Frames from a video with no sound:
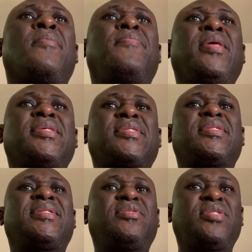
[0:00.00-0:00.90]
Please
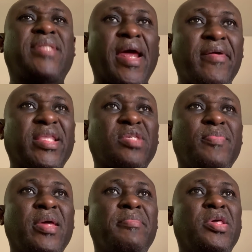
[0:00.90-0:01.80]
direct
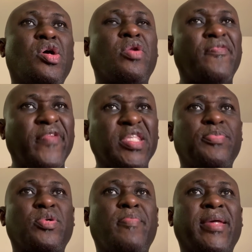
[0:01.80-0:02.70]
mail me on
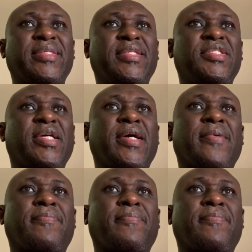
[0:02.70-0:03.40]
Facebook Messenger.